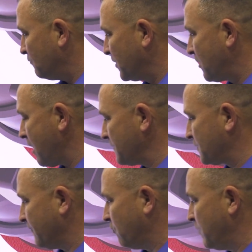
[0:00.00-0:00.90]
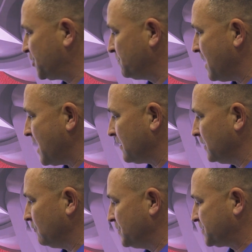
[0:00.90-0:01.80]
Regardless of which model
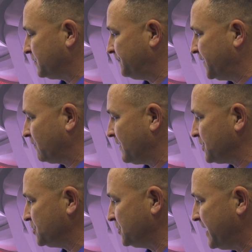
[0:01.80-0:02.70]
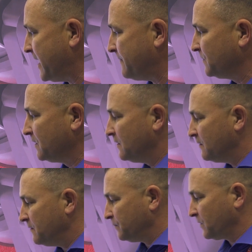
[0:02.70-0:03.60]
and which configuration you get,
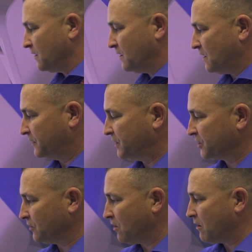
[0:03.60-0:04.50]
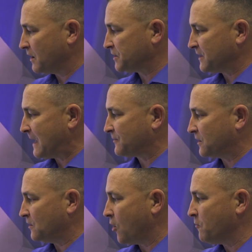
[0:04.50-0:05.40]
additional hard stops
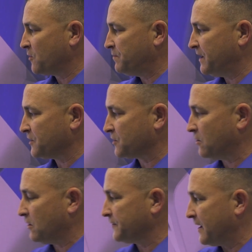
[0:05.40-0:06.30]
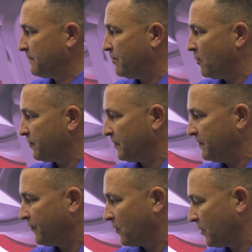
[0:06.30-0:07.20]
can always be installed on both the
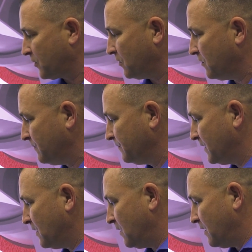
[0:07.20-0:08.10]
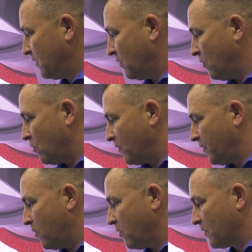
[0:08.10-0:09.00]
vertical or
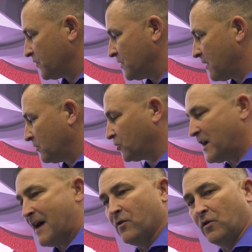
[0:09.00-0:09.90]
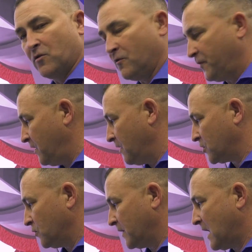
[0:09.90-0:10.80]
the horizontal travel groove here
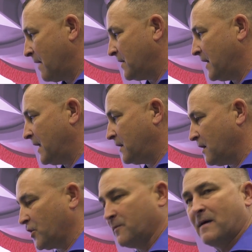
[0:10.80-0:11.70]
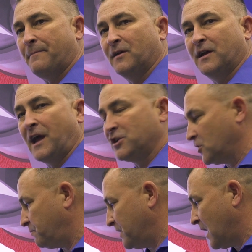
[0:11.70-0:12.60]
to accommodate custom
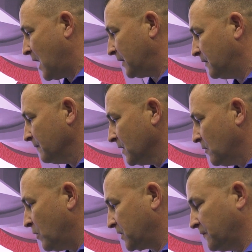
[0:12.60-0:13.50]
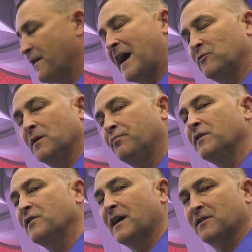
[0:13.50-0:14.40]
applications beyond what the factory
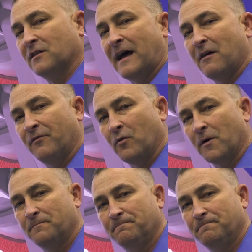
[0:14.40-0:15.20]
presets allow for.